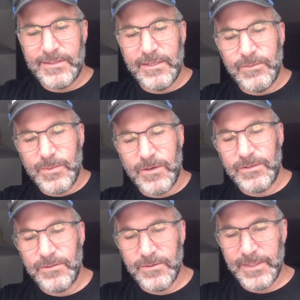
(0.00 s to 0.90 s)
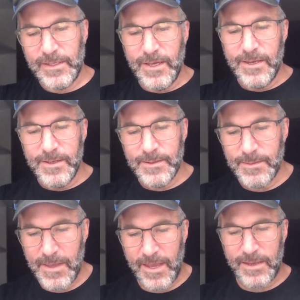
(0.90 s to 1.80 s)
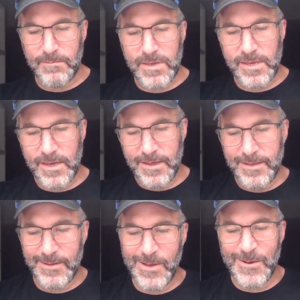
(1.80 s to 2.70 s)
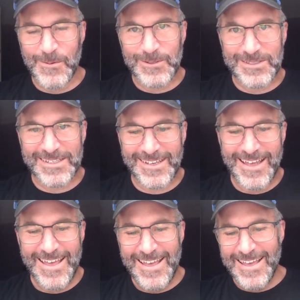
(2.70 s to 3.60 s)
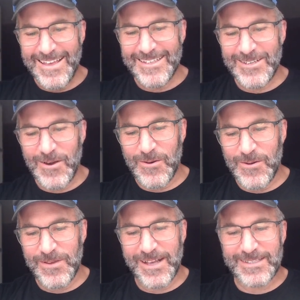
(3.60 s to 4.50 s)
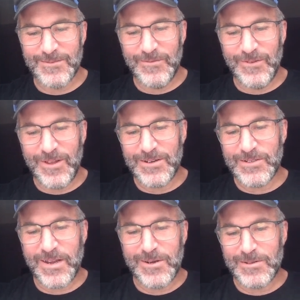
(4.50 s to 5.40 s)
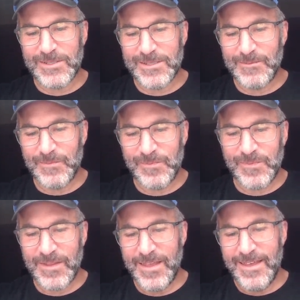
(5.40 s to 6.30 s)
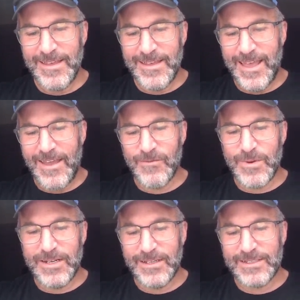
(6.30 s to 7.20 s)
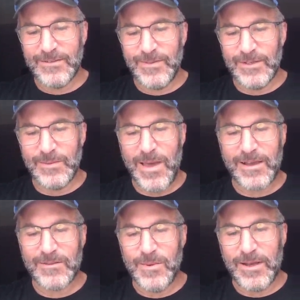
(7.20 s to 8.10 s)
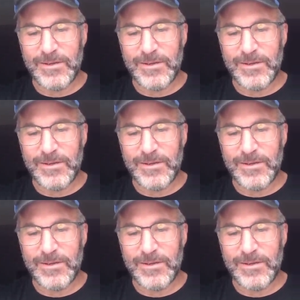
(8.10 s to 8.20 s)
I said it was part 2. There'll be A and B. We'll see. So we got some full art trainers. Everybody likes to fill out the back of their